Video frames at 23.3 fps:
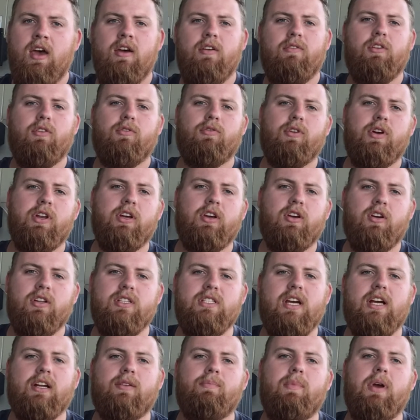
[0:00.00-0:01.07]
feel free to
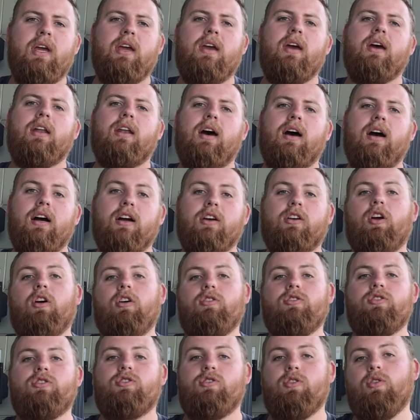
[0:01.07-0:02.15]
contact me at uh,
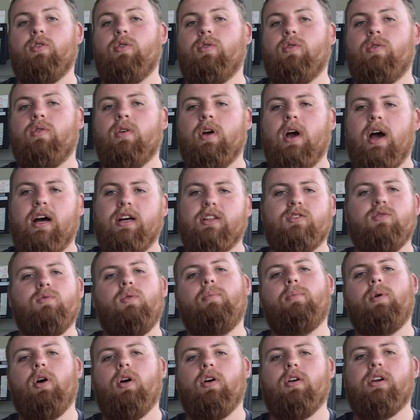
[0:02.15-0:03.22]
coach2 at
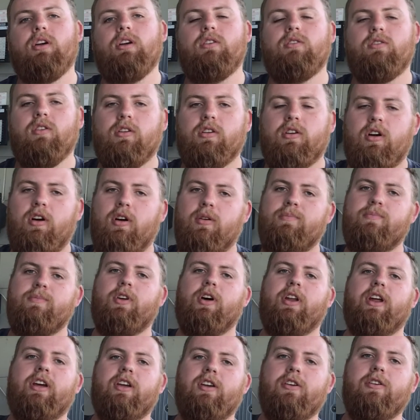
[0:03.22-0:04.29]

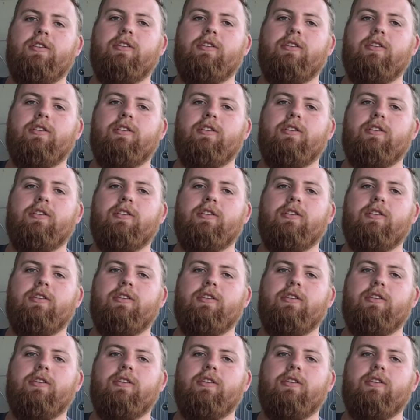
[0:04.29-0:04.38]
toowoombahockey.com.au.